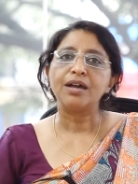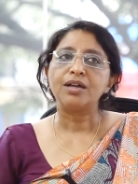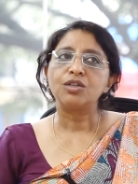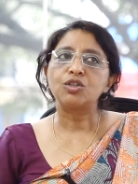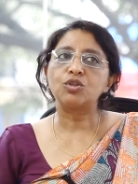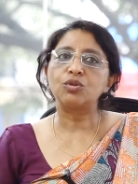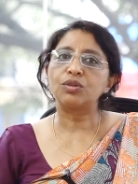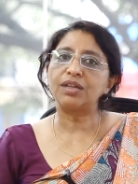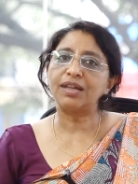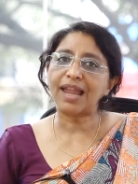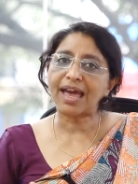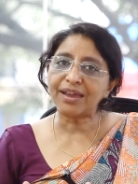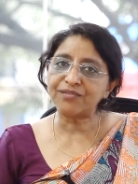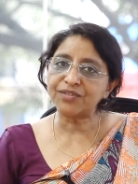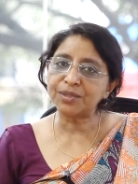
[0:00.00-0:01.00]
so, the
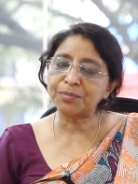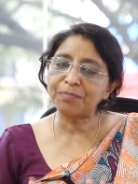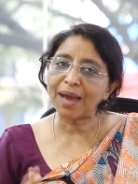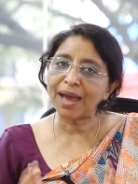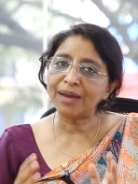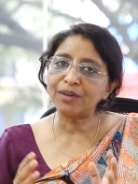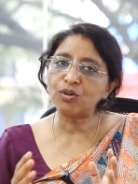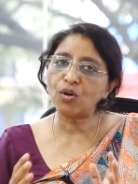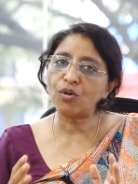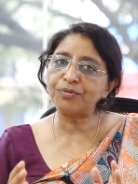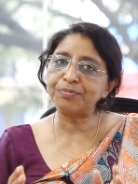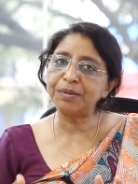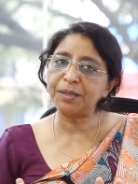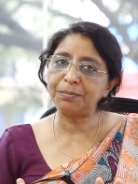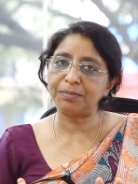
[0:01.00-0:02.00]
lifespan of
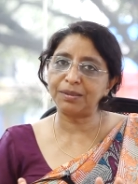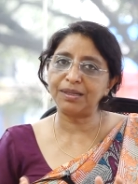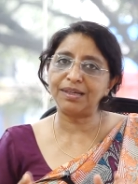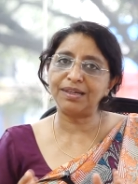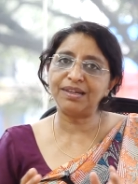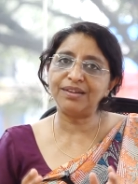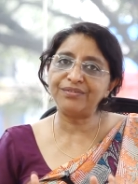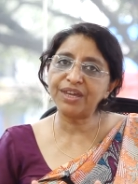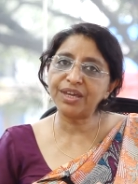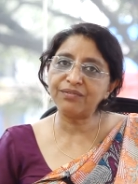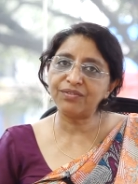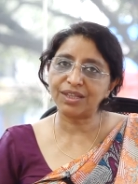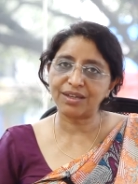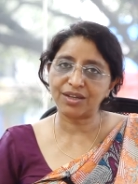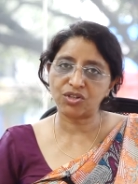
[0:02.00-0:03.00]
people living
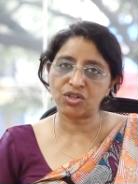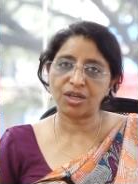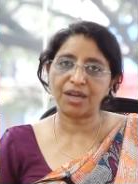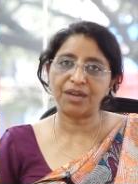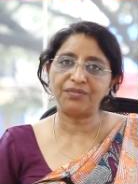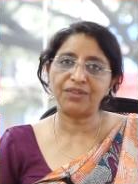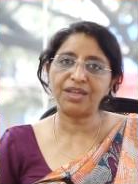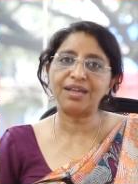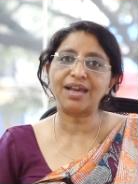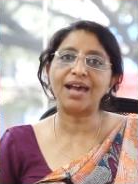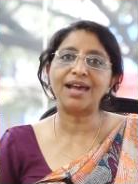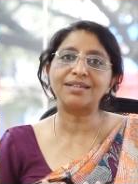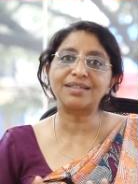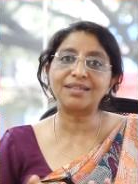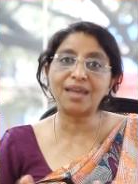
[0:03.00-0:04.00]
with HIV
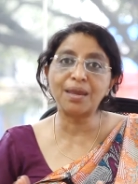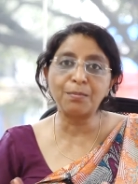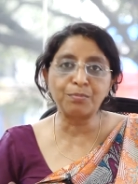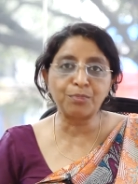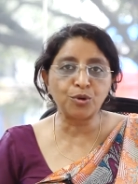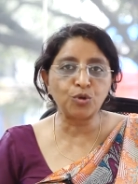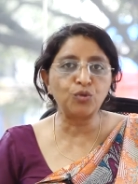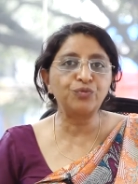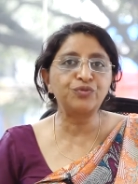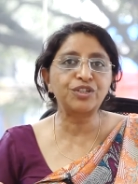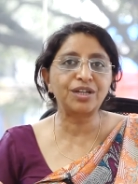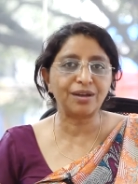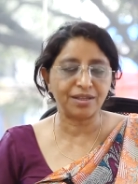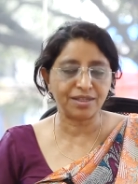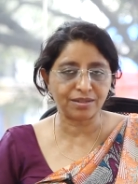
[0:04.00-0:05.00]
has improved
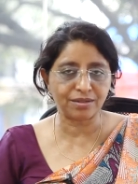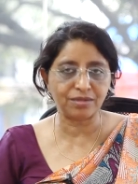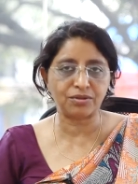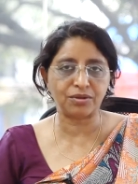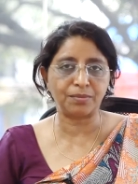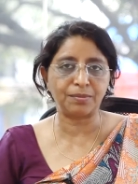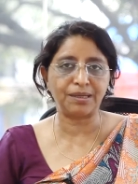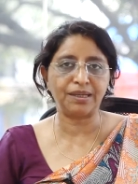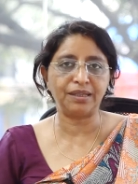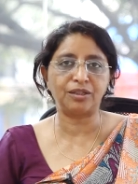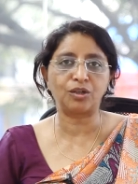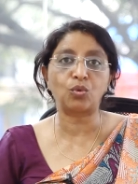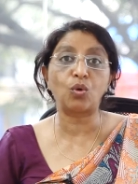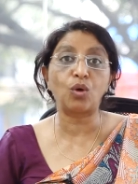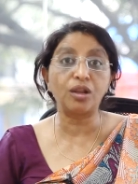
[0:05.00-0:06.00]
considerably. The
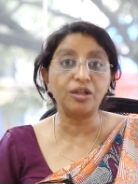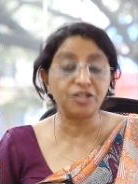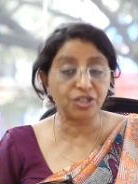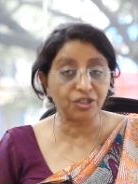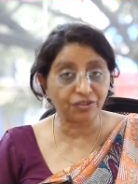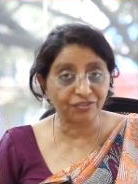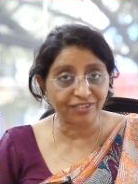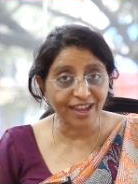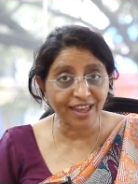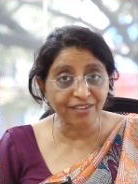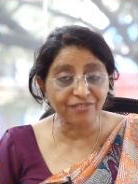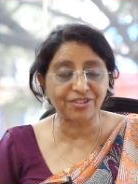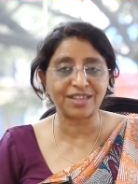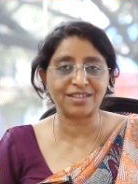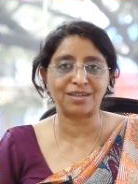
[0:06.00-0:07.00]
quality of
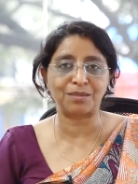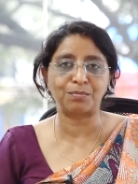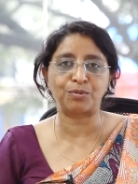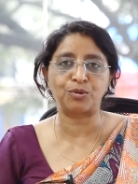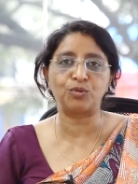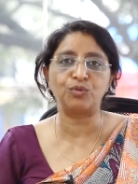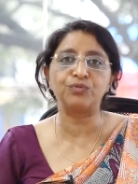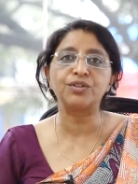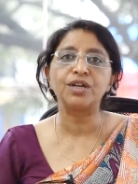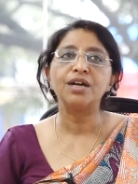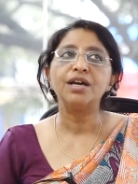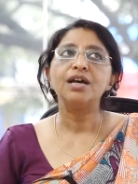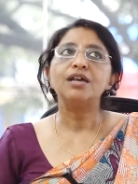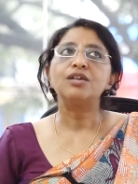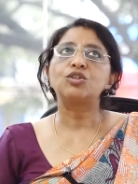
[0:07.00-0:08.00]
life has improved.
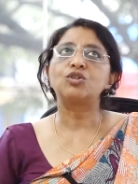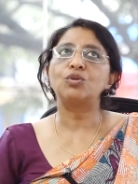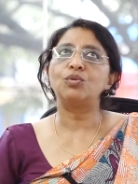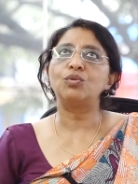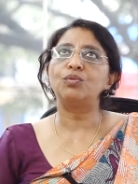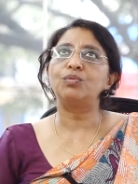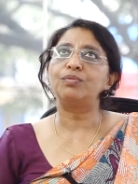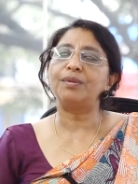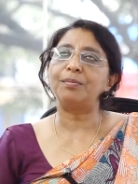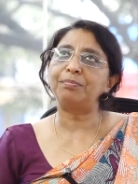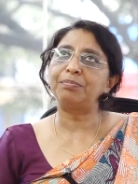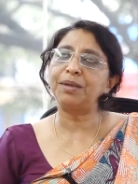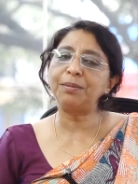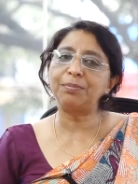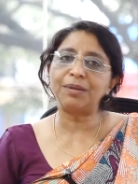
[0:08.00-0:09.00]
So,
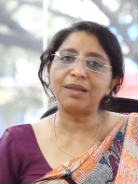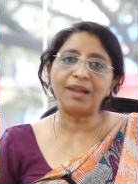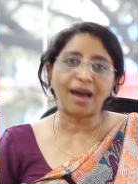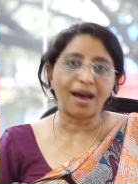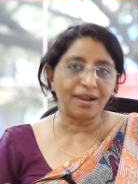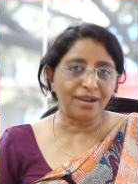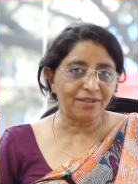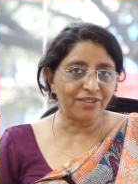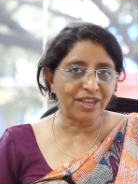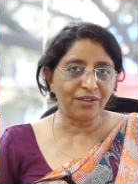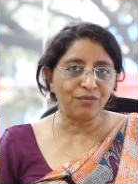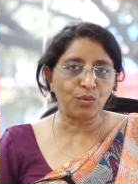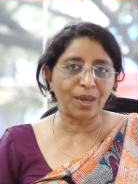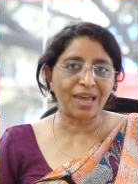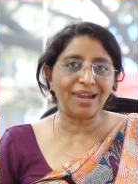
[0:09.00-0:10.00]
people are
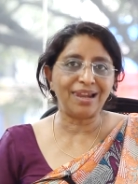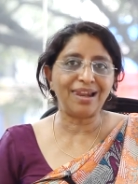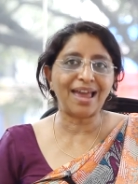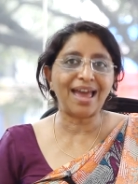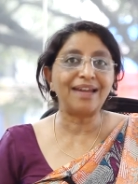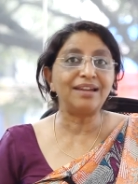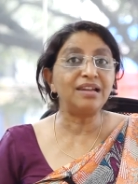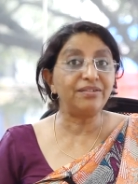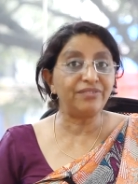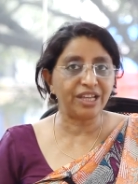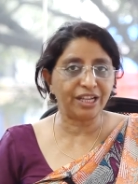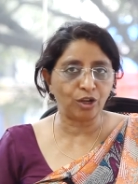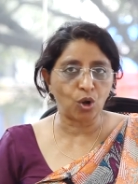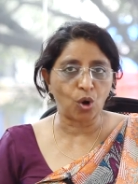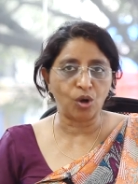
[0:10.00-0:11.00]
living well and
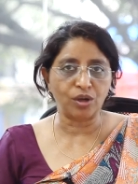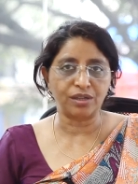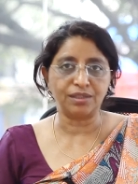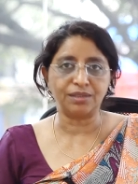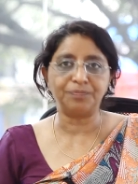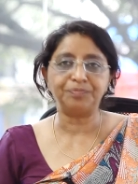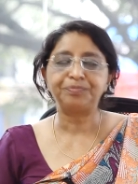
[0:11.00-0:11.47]
living longer.